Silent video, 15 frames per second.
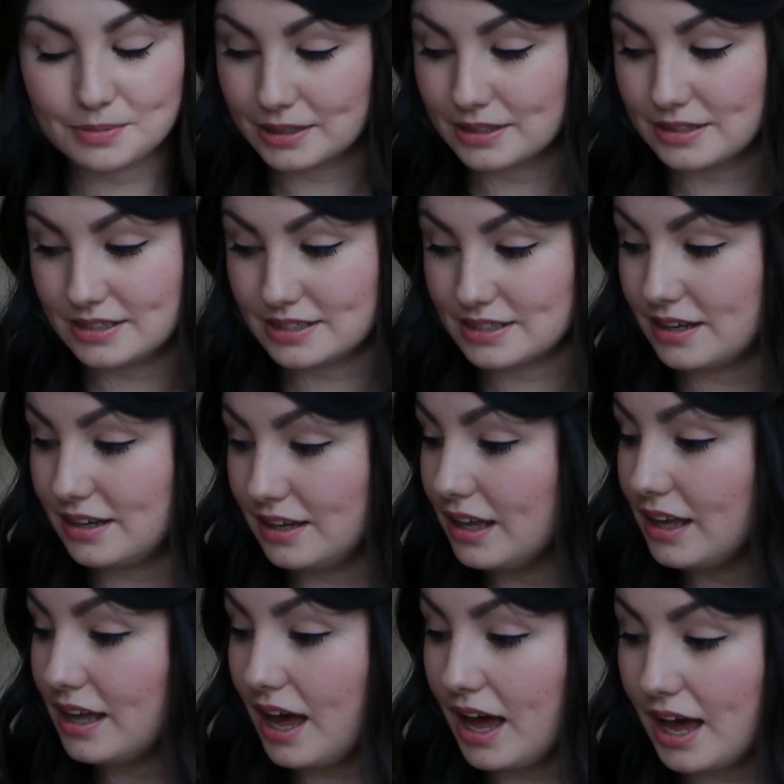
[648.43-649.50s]
because
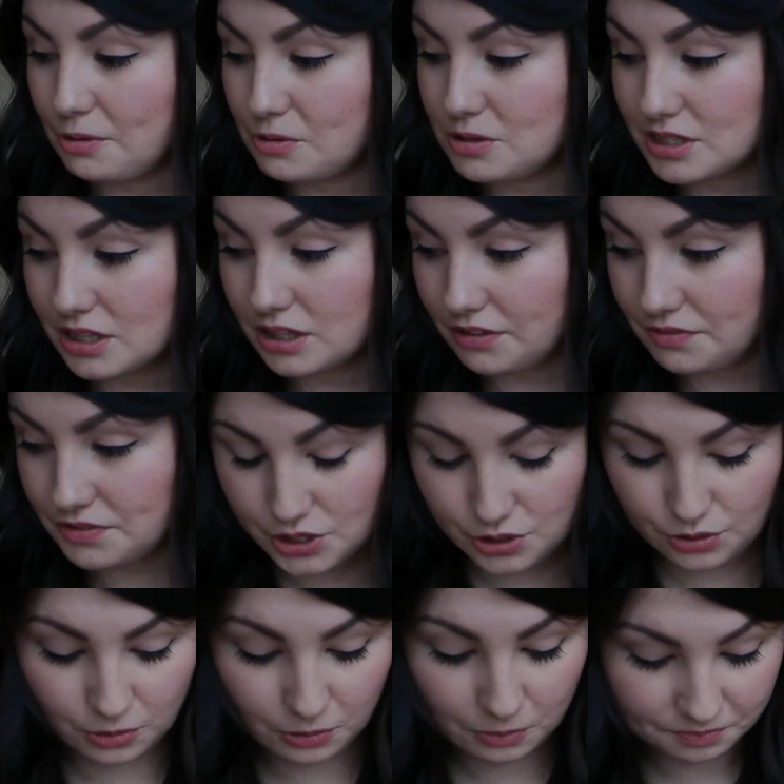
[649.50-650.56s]
I would love to
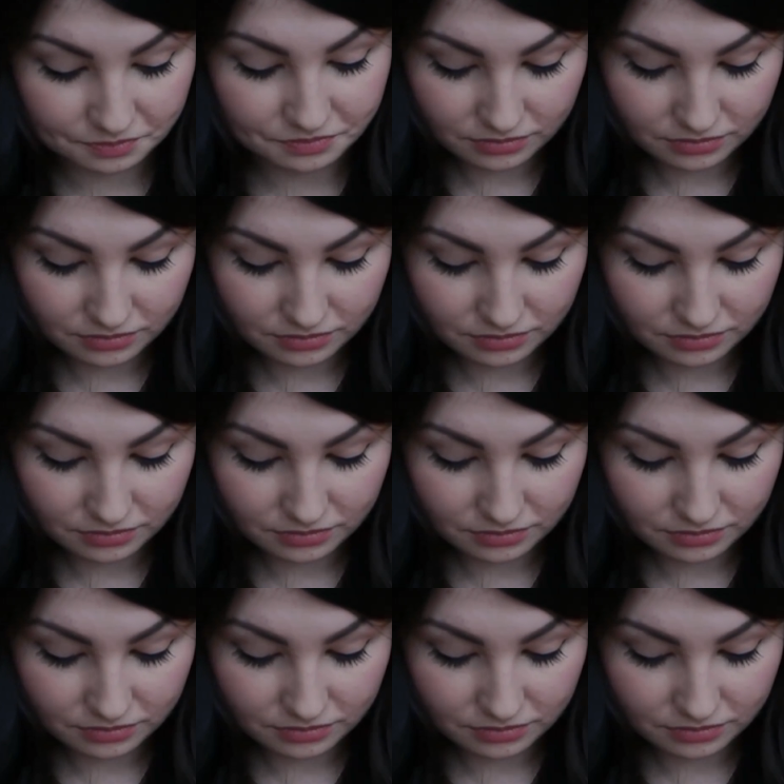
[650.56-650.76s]
know.